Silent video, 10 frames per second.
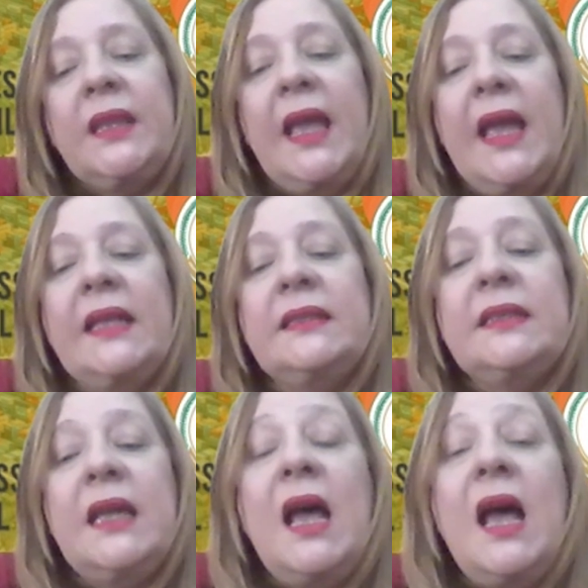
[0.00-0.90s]

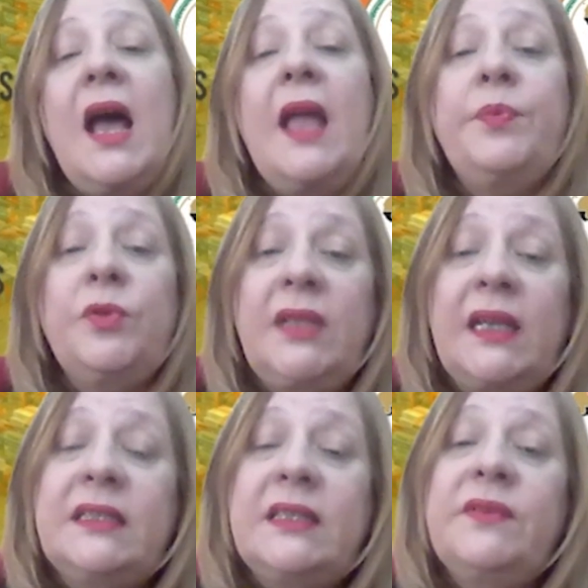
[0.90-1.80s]
and high
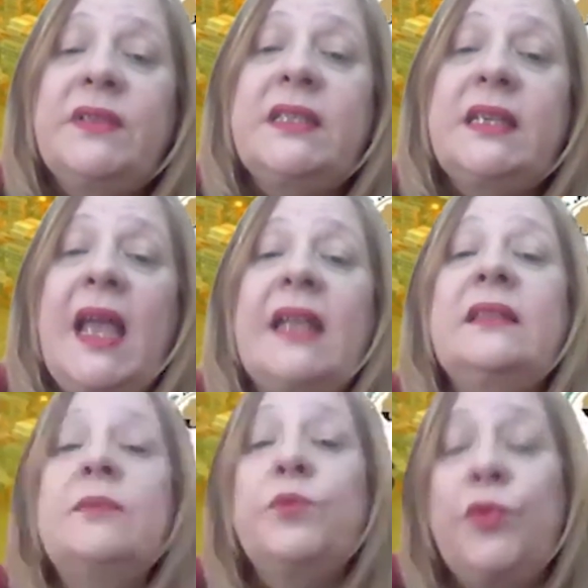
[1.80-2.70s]
productivity
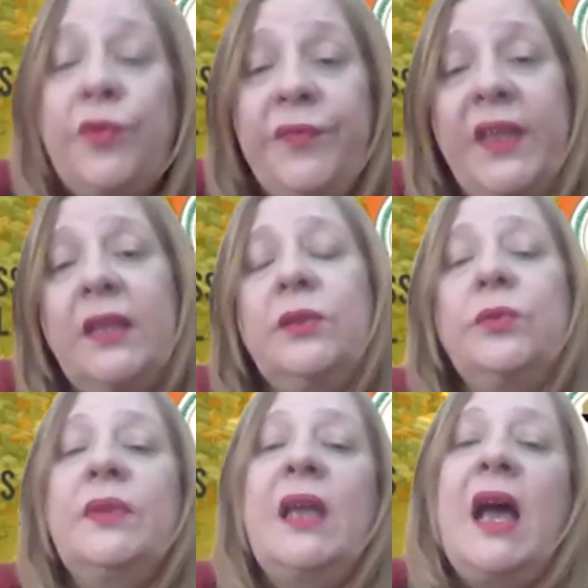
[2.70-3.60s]
and moving
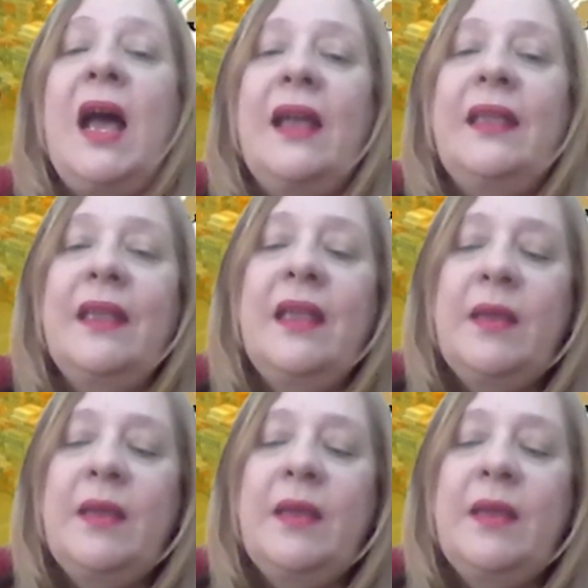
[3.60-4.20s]
to the high